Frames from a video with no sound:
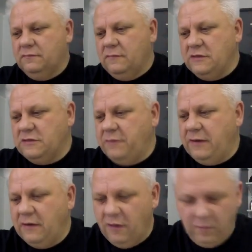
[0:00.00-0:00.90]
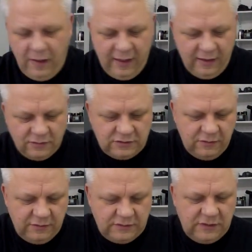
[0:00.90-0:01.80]
This has been in our warehouse, so
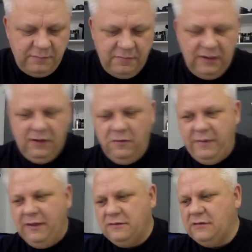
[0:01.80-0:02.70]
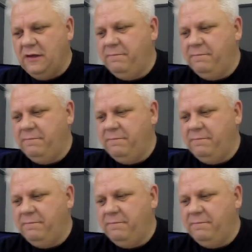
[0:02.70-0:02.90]
it's a little bit